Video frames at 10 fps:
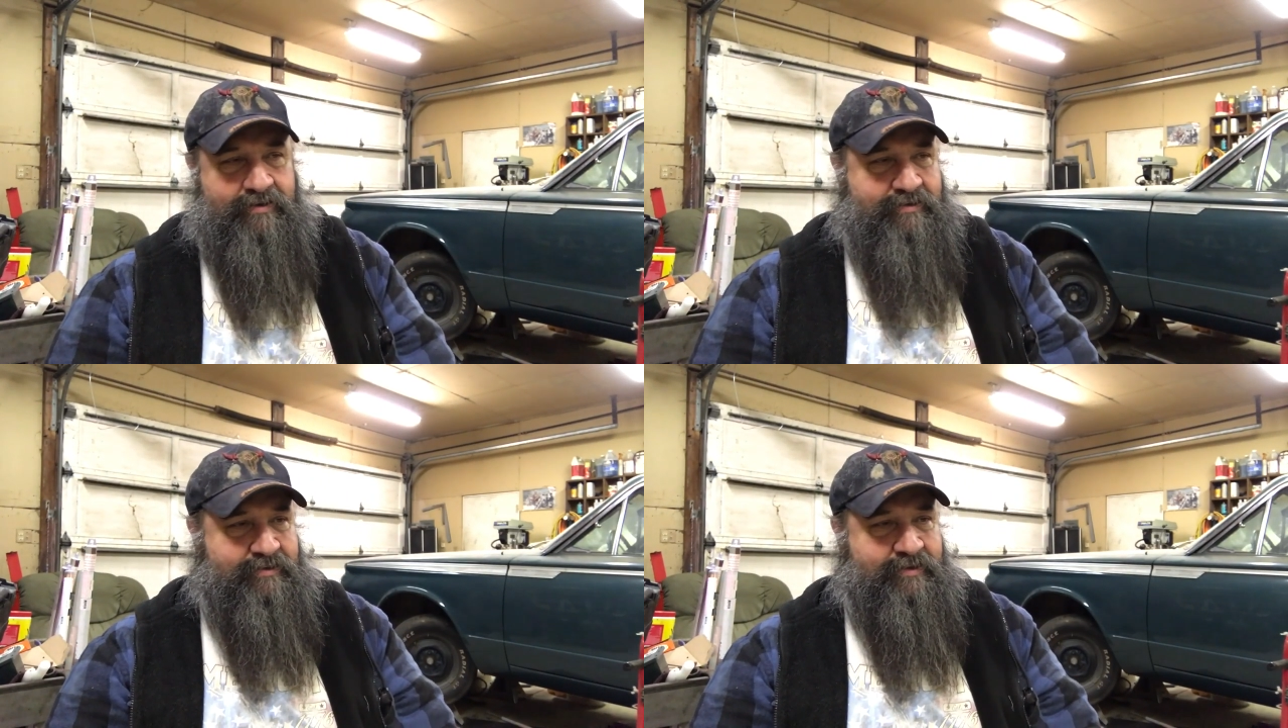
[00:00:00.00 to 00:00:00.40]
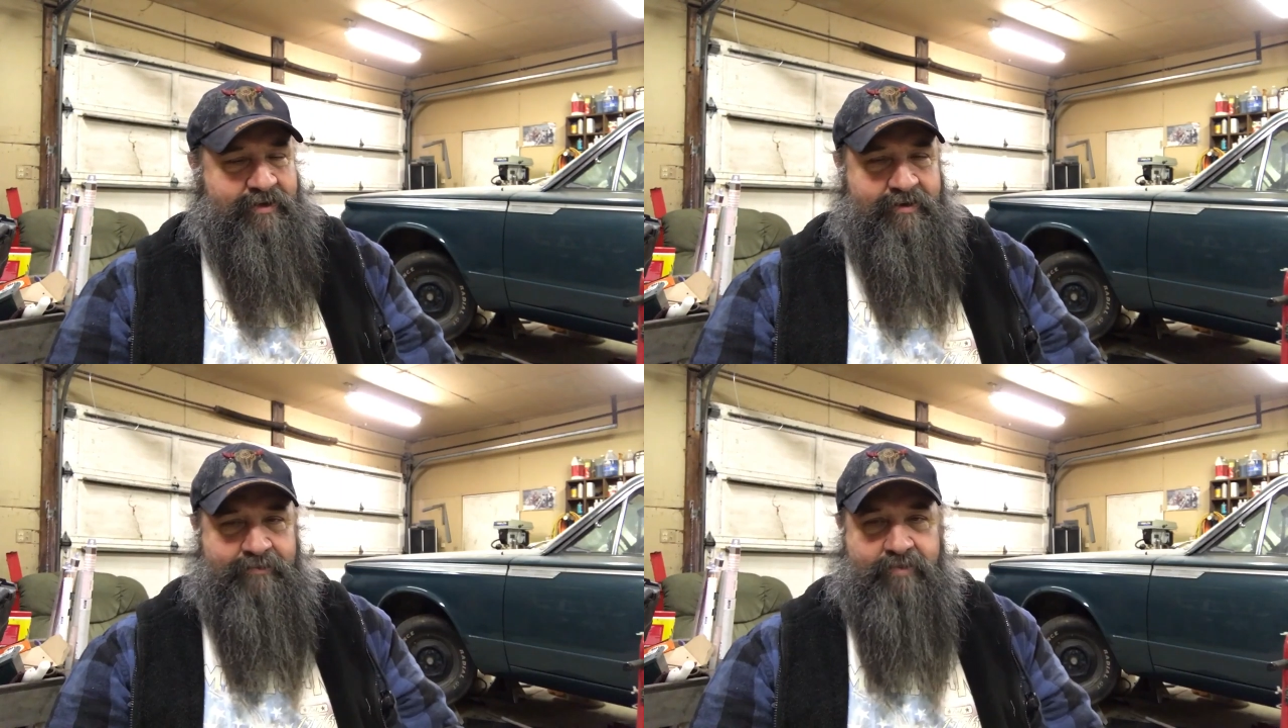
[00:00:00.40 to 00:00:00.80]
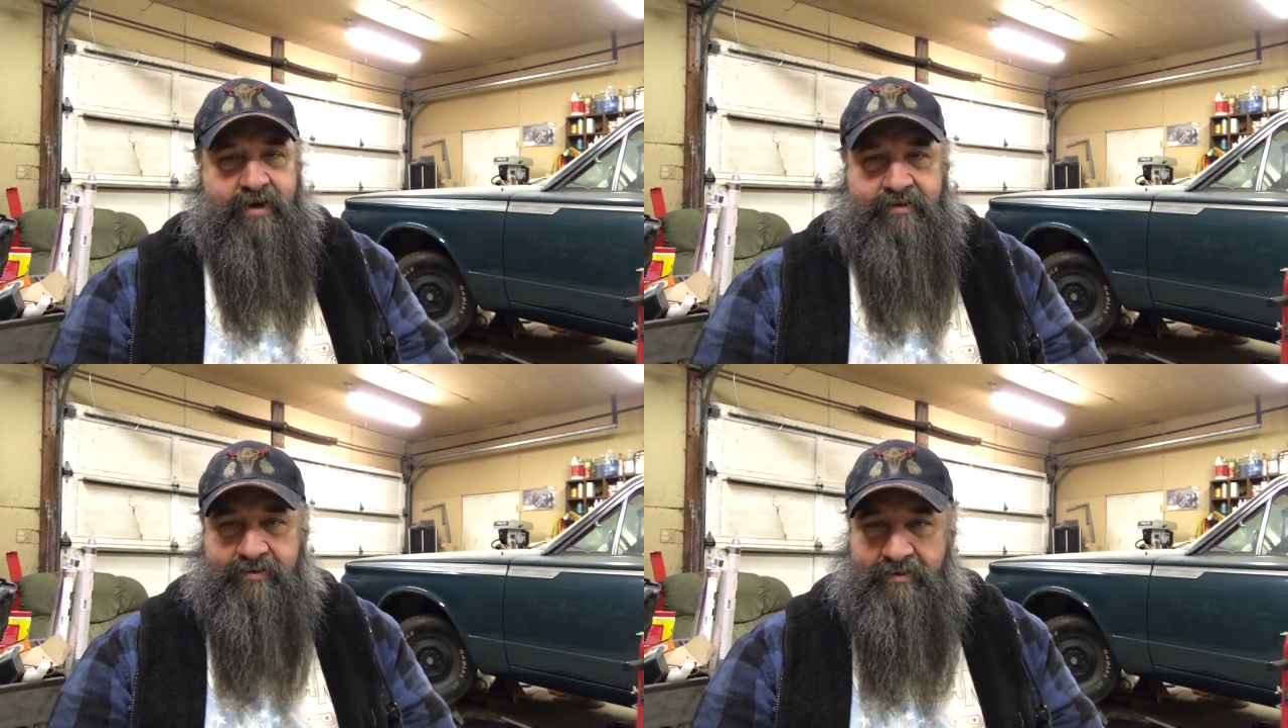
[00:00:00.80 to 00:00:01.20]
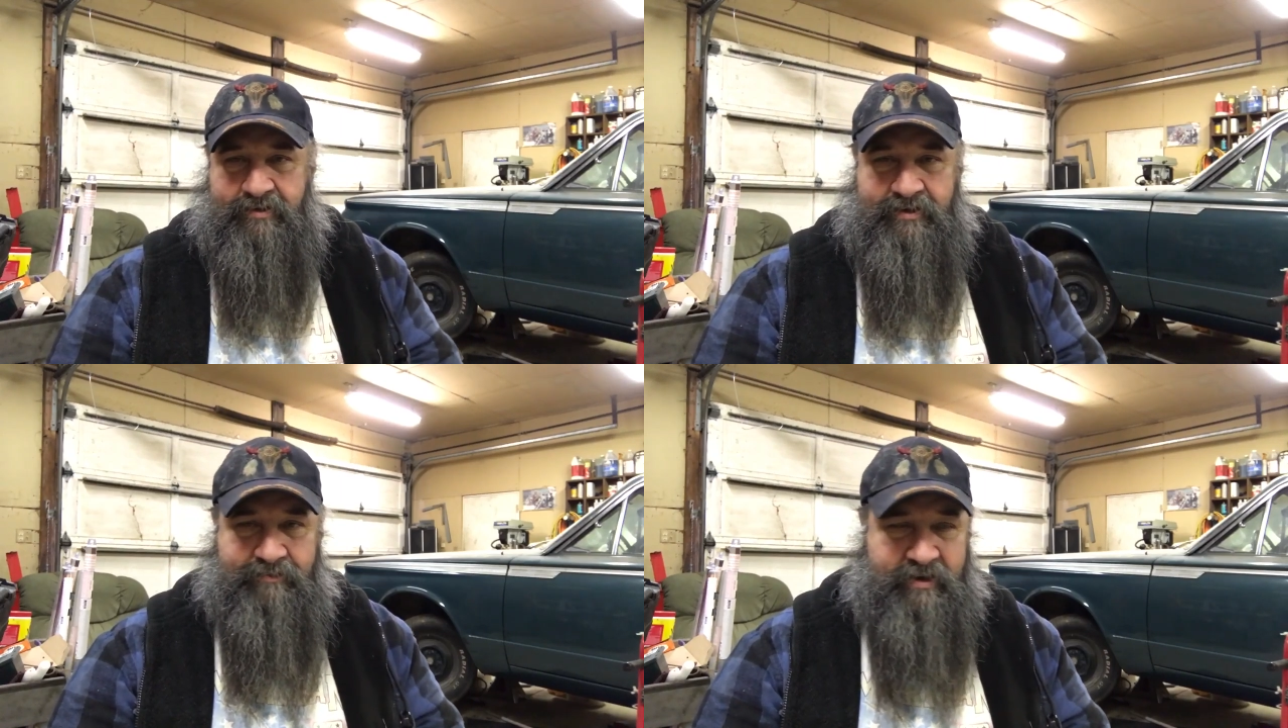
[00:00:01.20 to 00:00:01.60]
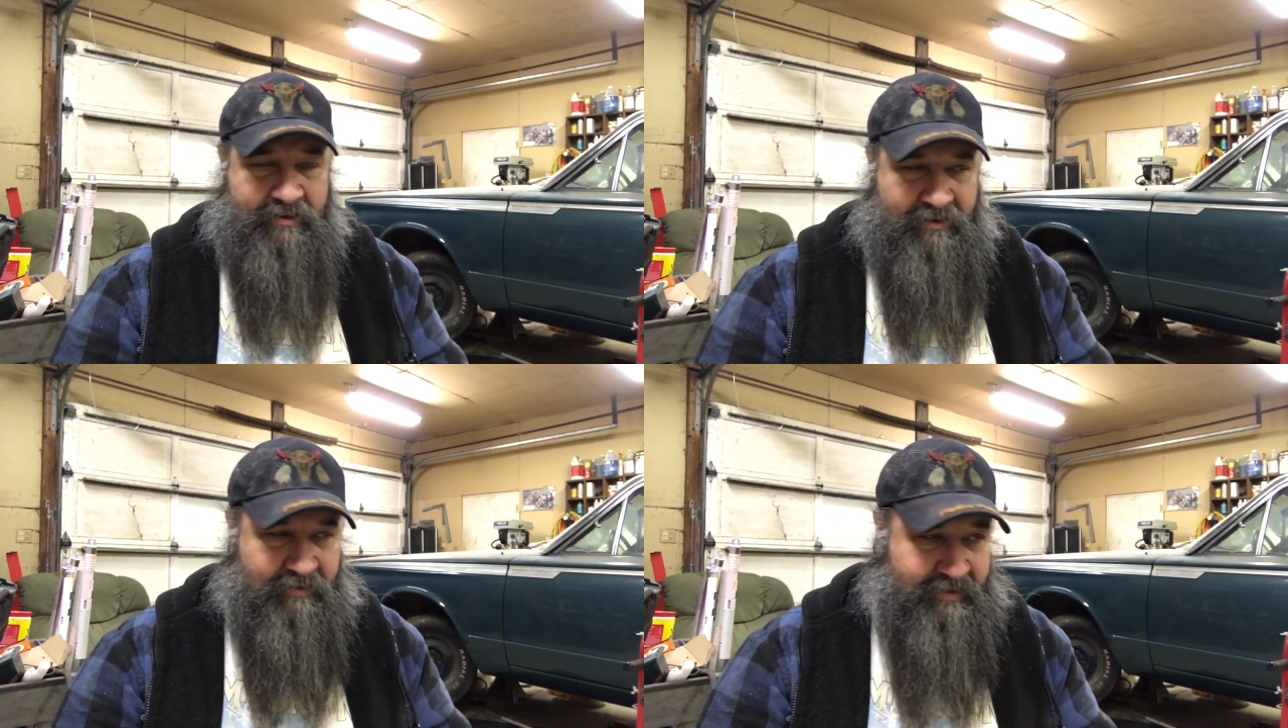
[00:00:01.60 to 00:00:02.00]
it's in their inbox and in their
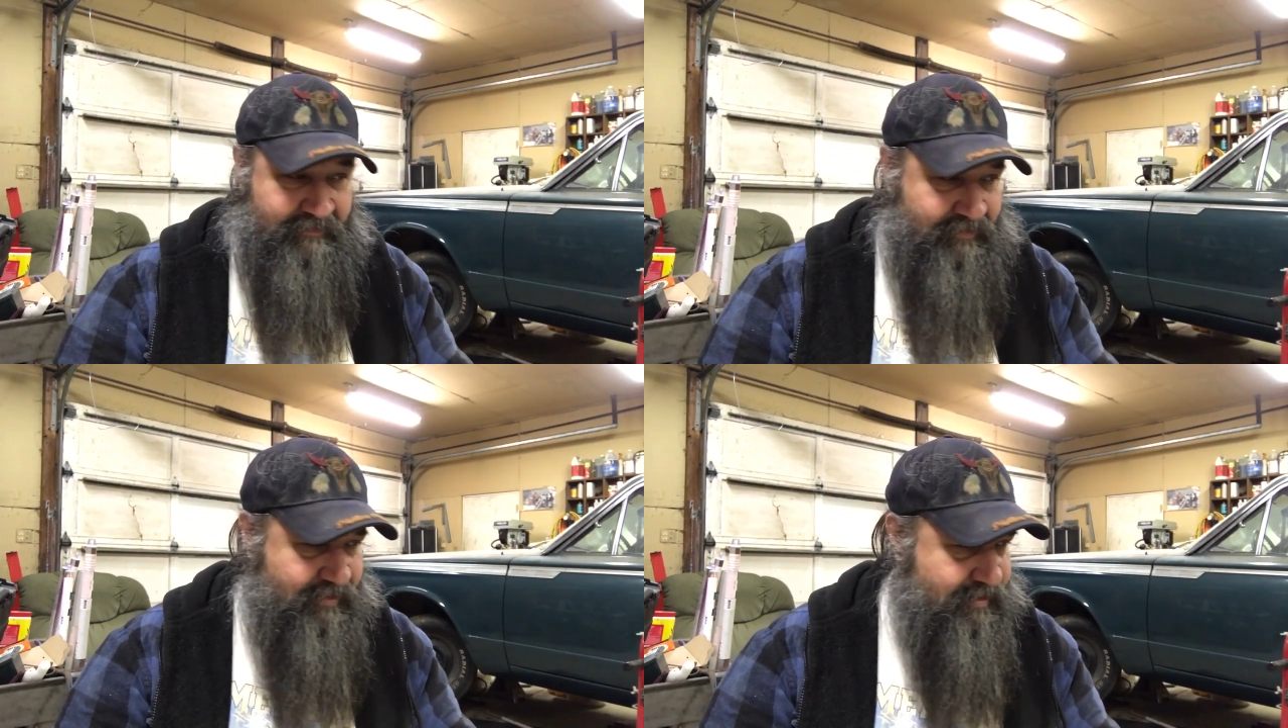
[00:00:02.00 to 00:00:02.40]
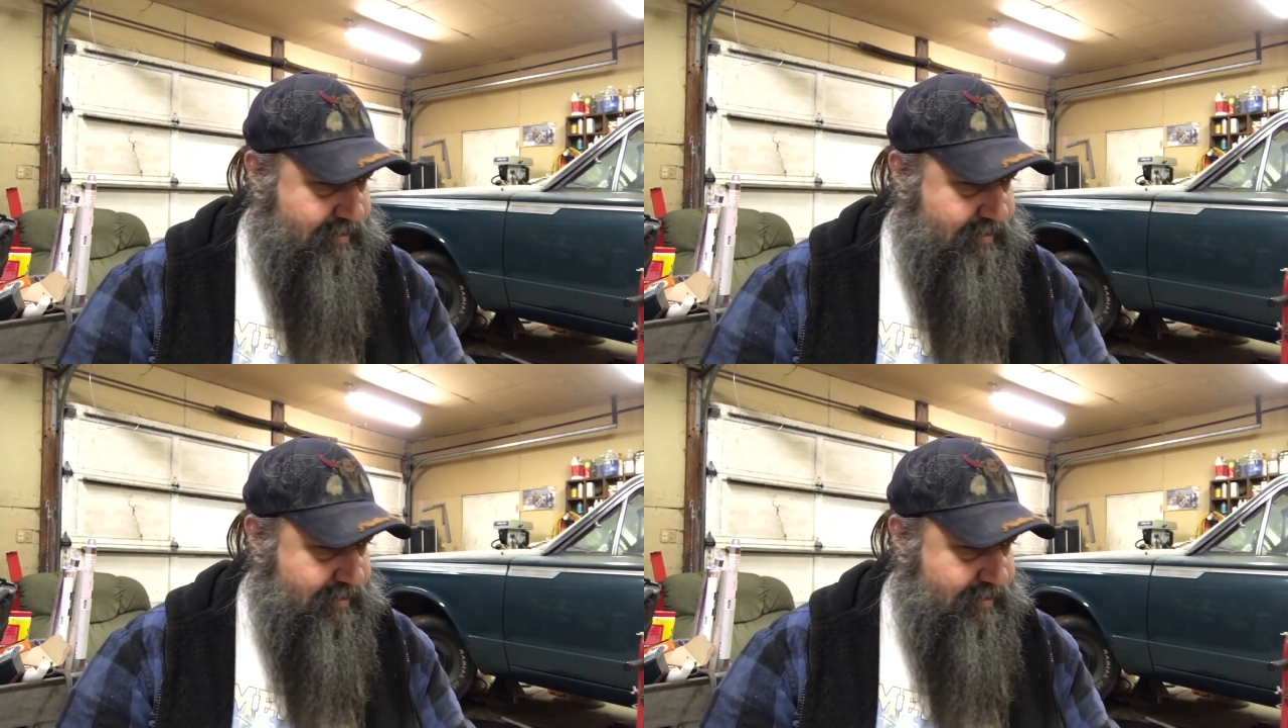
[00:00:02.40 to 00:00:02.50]
email or whatever.